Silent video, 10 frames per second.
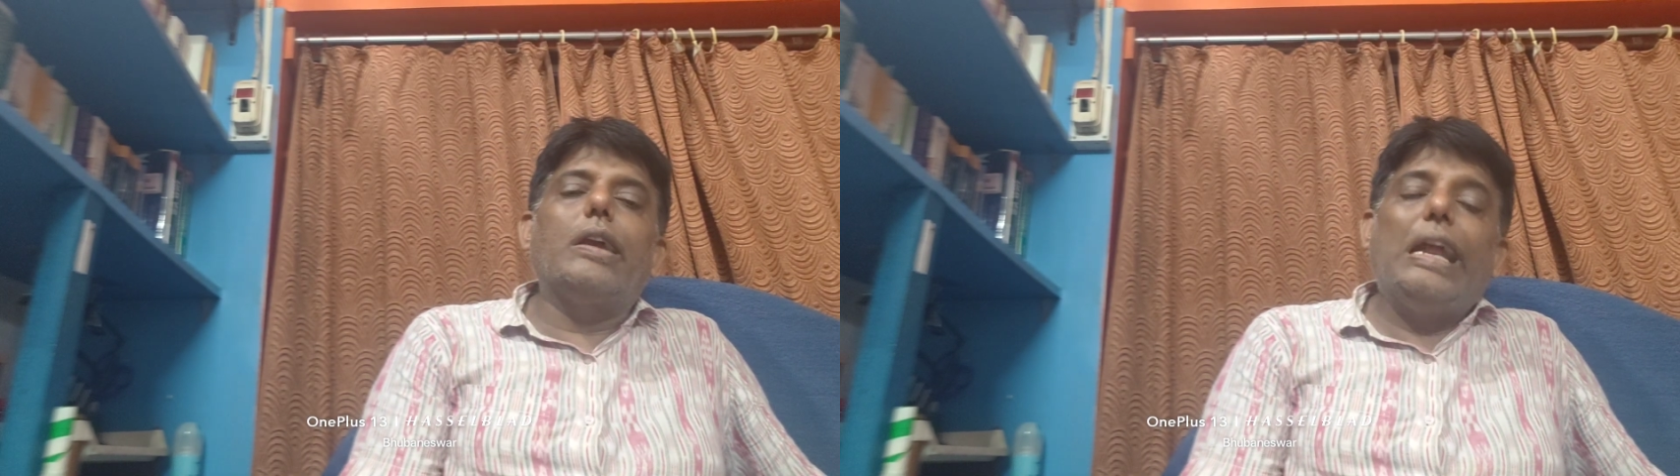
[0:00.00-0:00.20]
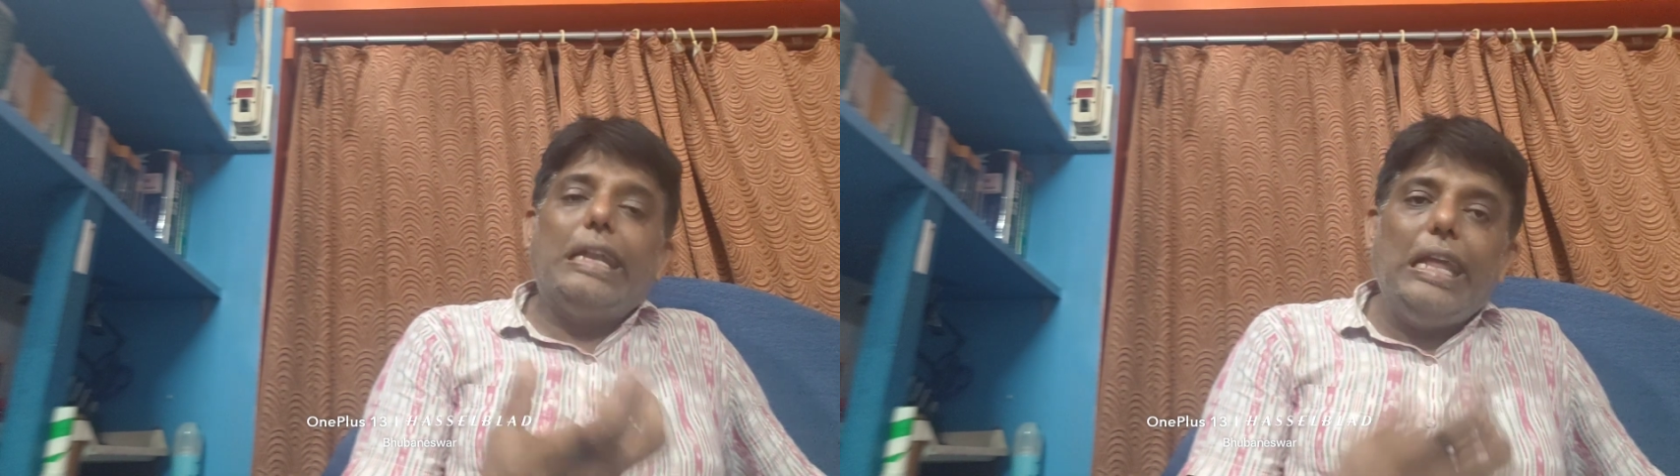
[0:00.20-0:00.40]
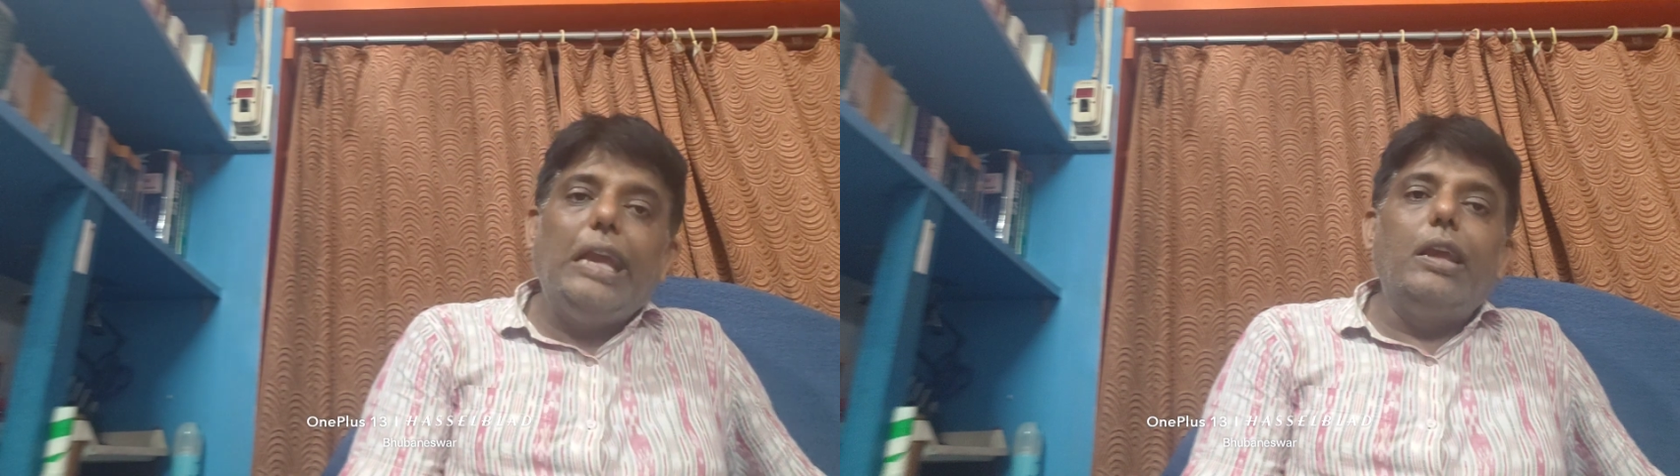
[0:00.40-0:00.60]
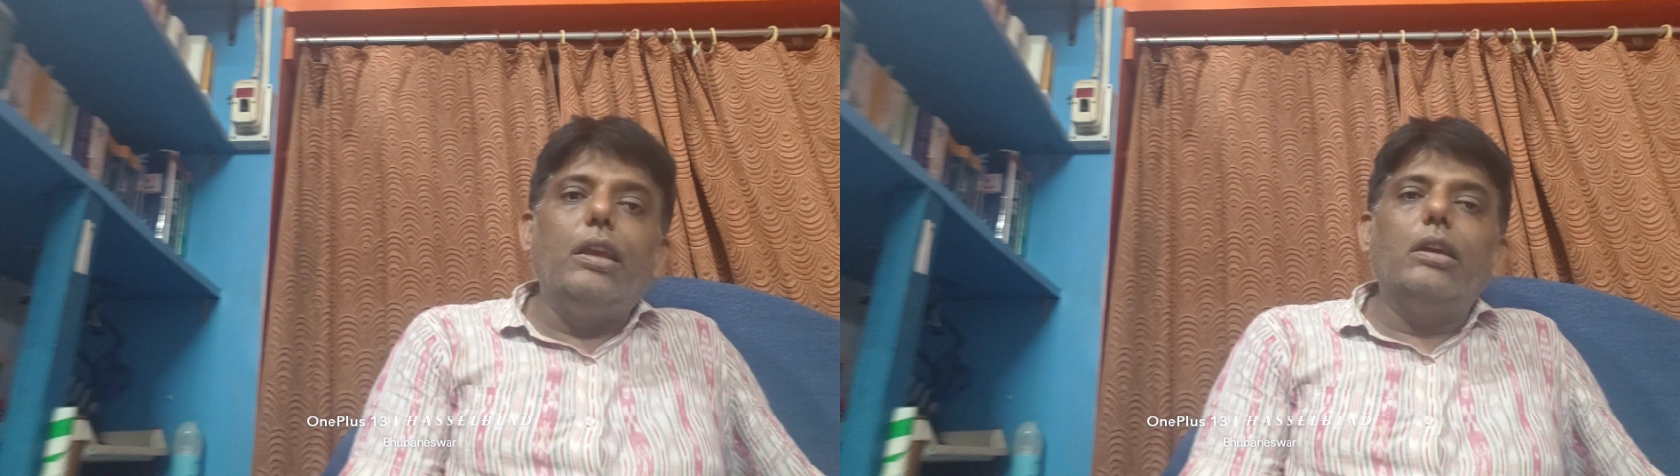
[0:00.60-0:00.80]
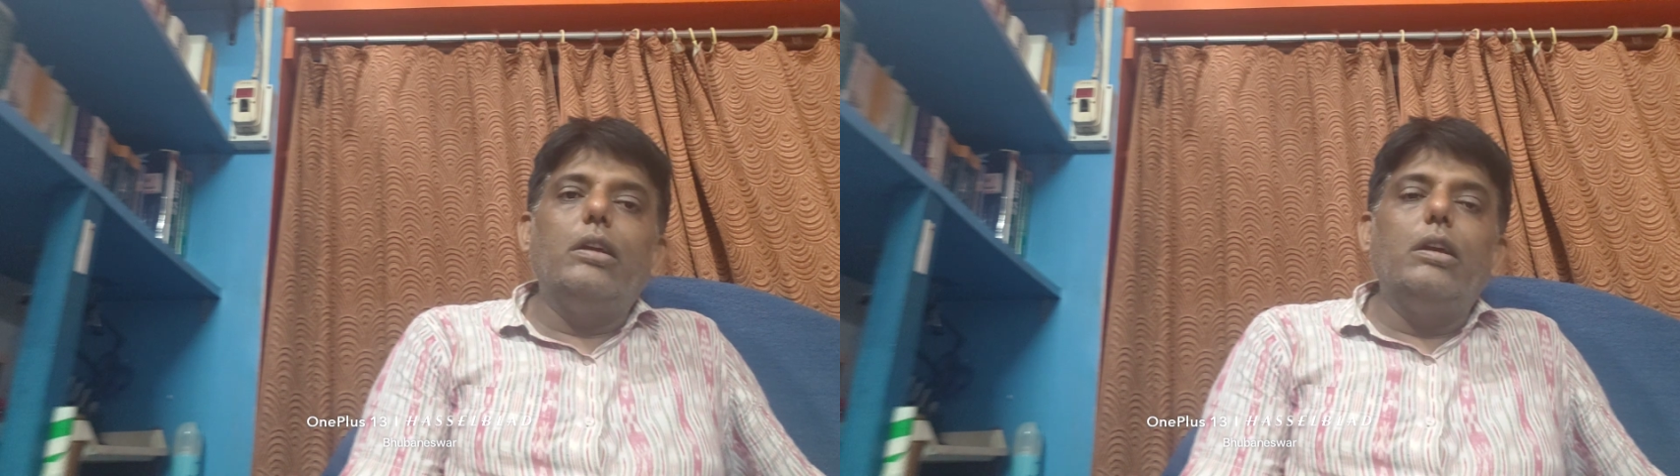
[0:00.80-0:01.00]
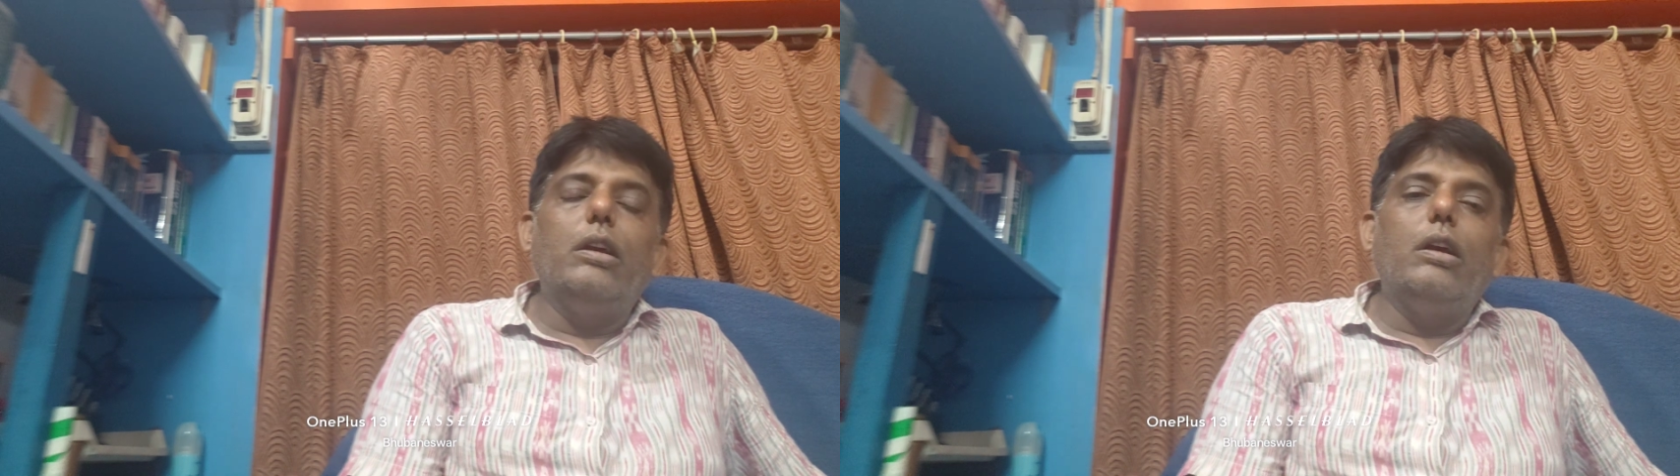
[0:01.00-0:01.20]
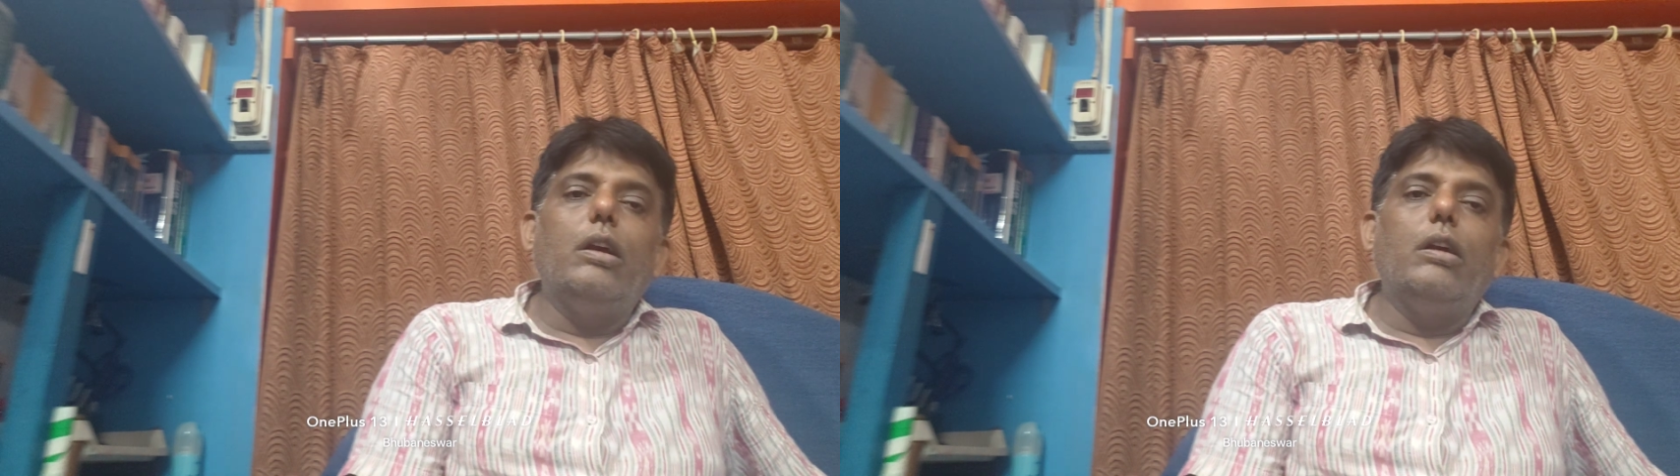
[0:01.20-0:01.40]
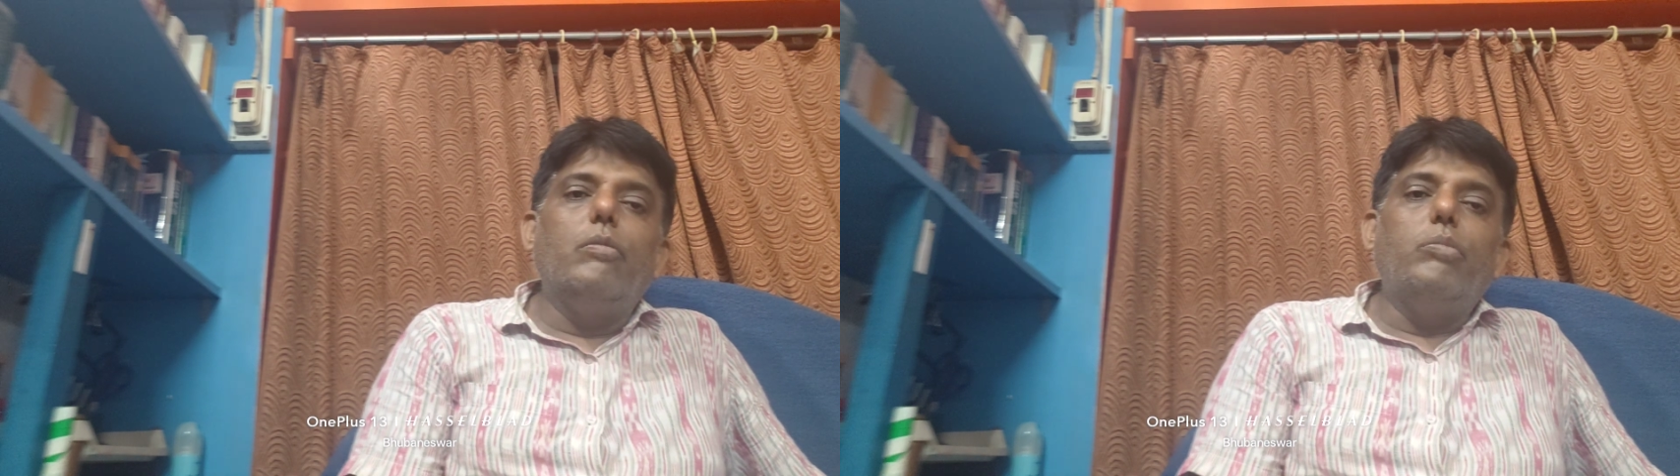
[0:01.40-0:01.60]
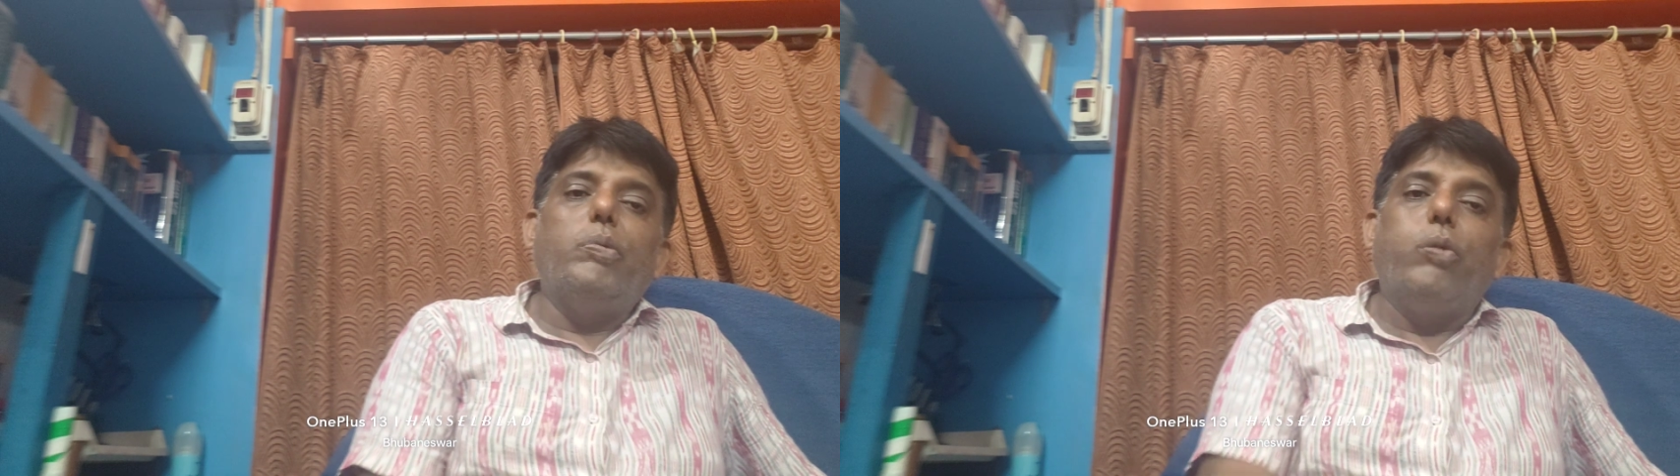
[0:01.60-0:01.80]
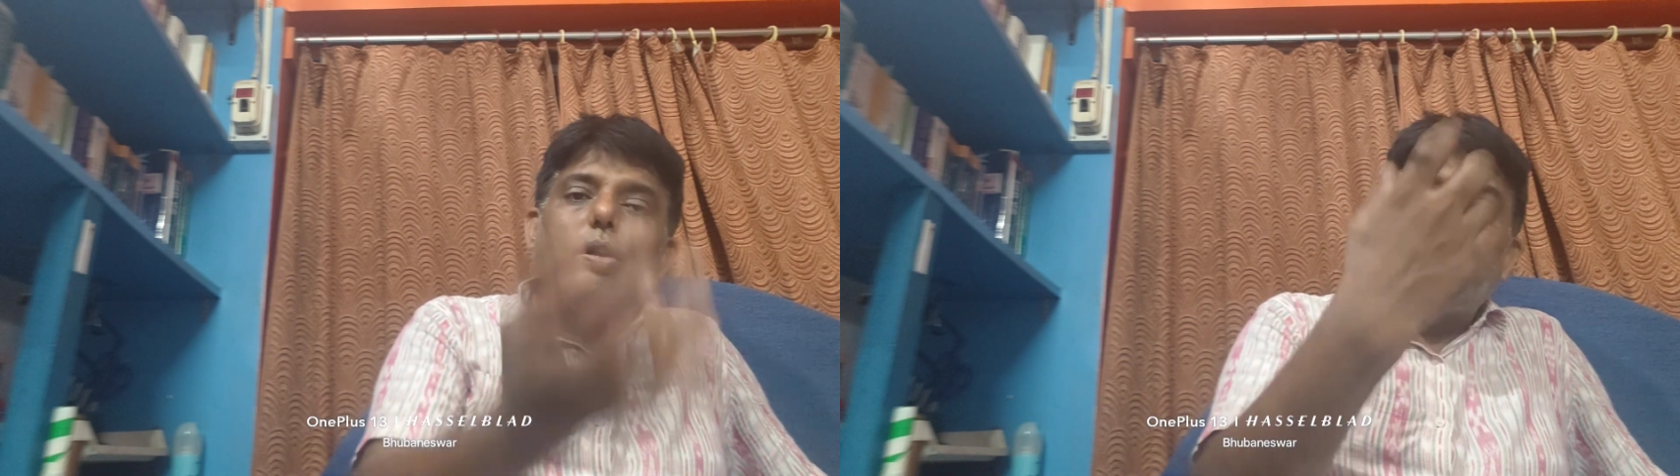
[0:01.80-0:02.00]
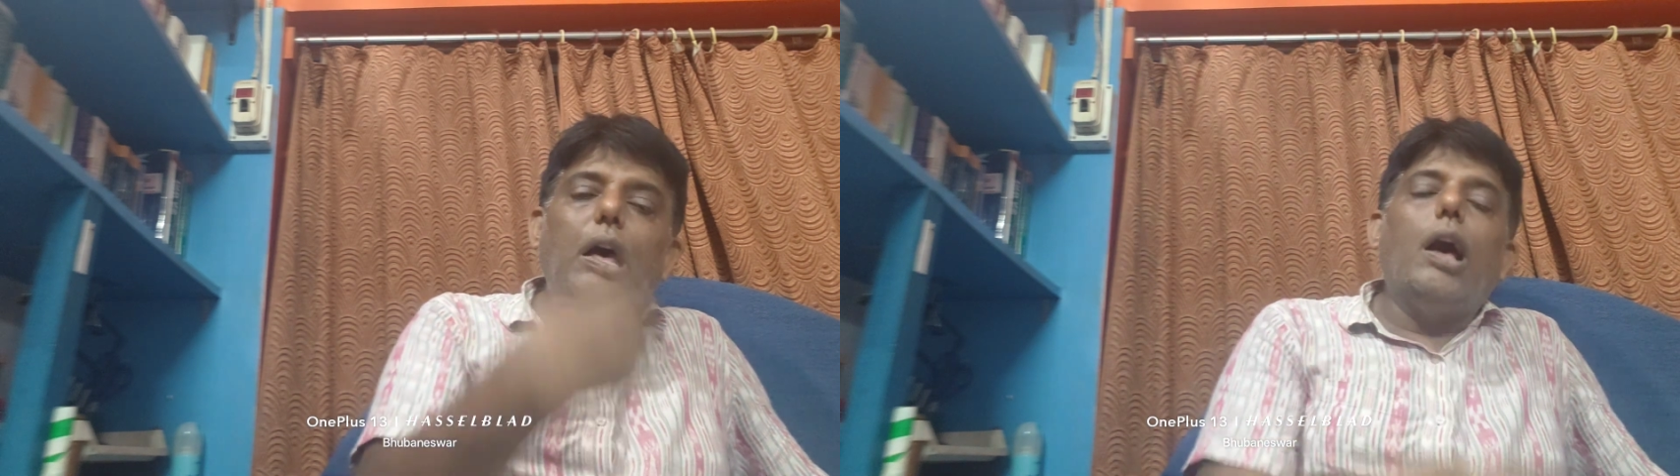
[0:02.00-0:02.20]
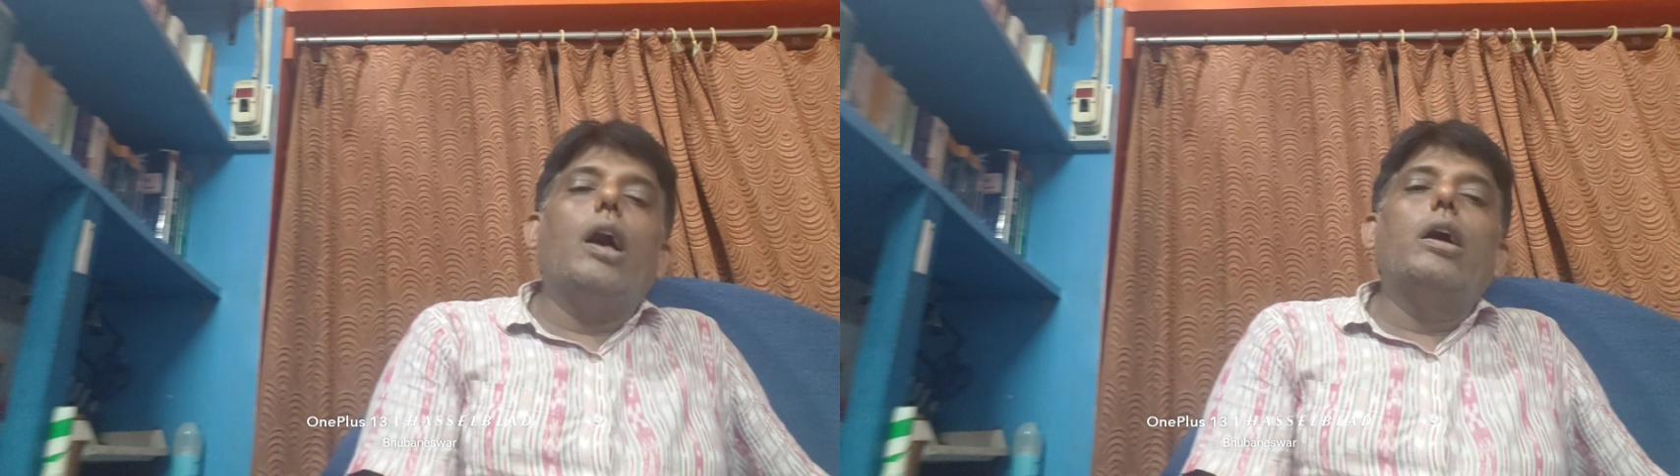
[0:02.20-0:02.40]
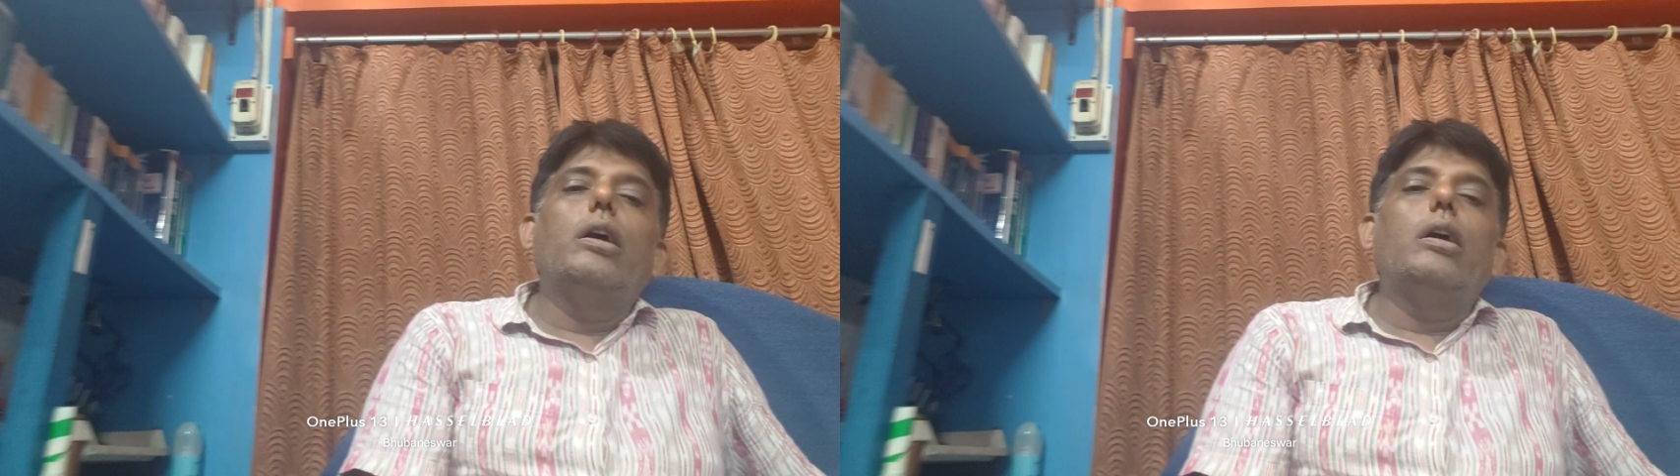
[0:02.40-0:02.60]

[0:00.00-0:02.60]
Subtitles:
getting before the